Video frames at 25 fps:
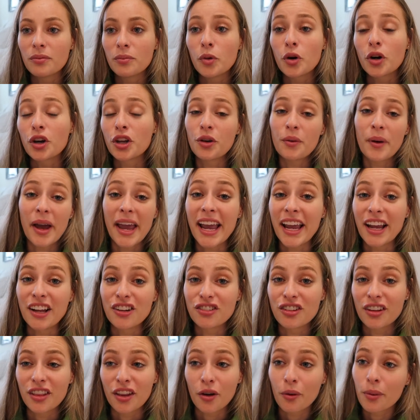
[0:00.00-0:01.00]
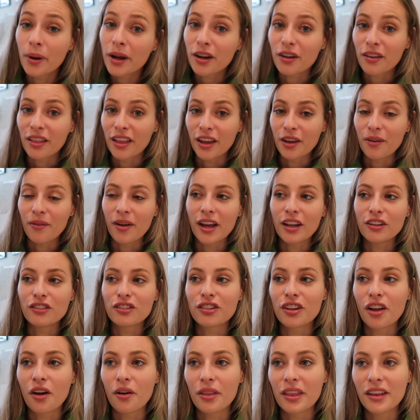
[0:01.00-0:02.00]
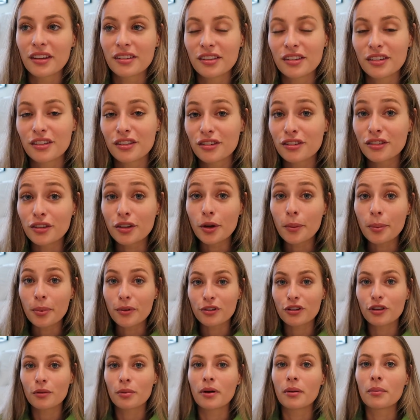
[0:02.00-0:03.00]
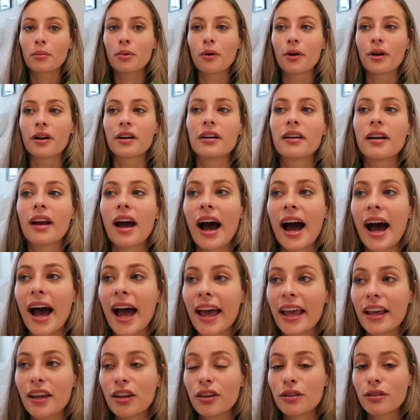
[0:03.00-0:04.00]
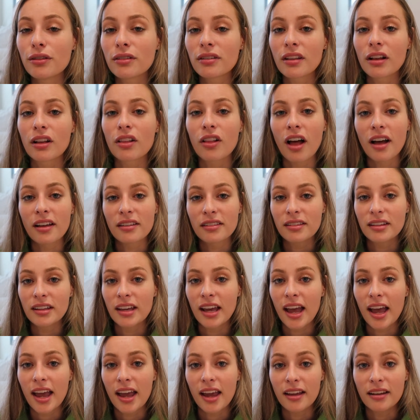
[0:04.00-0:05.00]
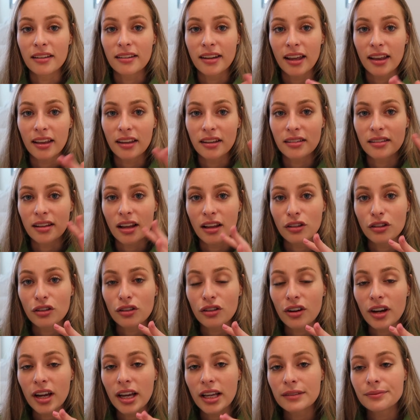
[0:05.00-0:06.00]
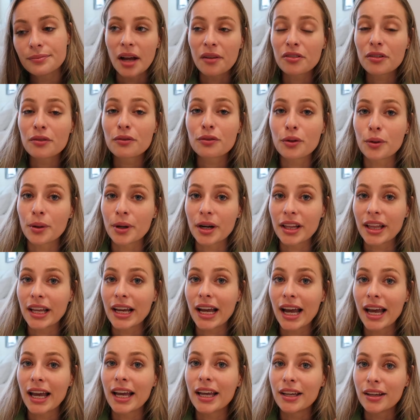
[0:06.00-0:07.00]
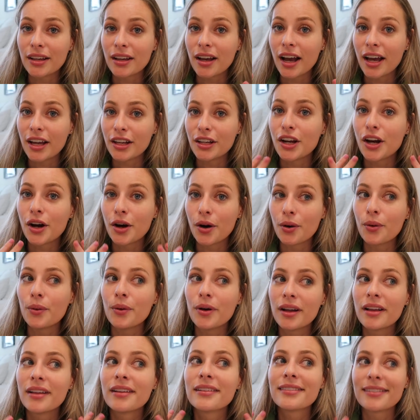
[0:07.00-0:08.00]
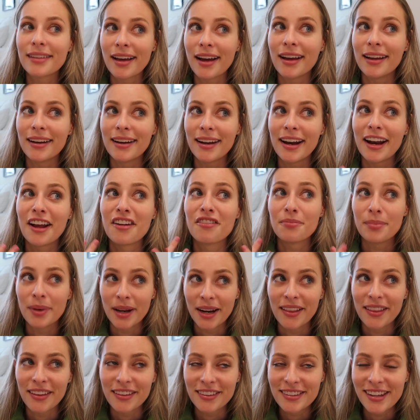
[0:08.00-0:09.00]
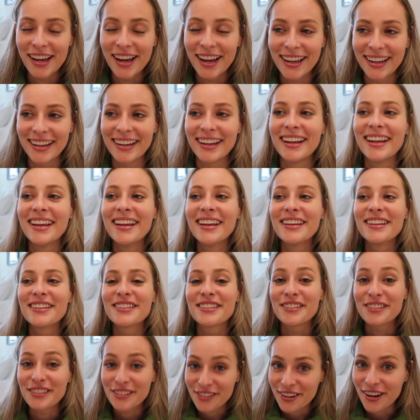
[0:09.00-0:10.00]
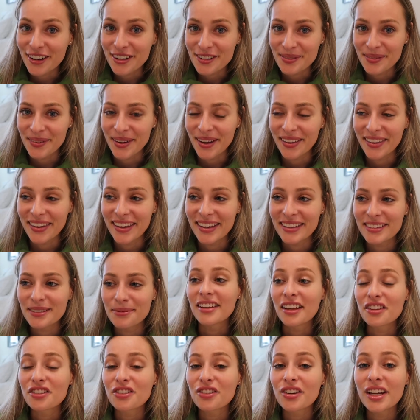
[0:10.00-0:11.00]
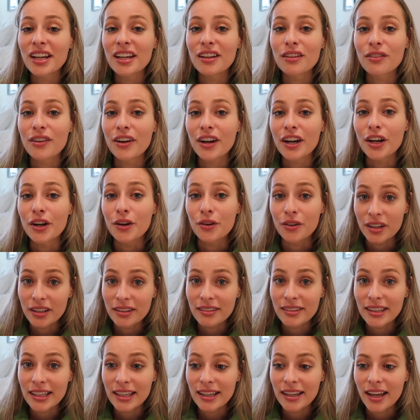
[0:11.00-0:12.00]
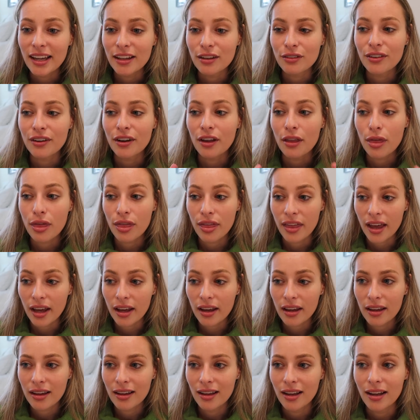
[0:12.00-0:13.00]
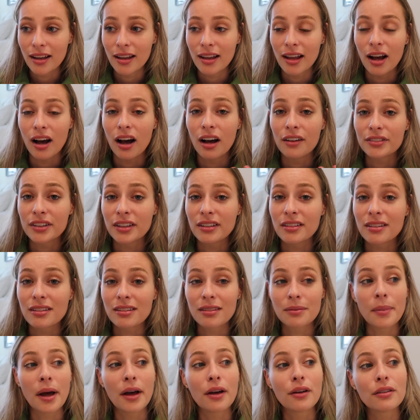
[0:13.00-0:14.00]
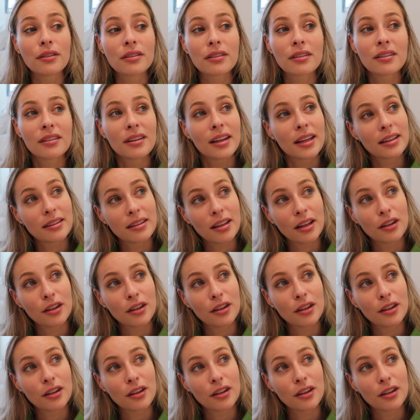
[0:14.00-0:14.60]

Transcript: more you age and the quicker that you age. So this is super, super important. I use the Glossier Daily Sunscreen. I'm from Florida. Like I know sun and I've been in the sun. So just trust me on this. Sunscreen is very greasy. It's very thick. It often smells like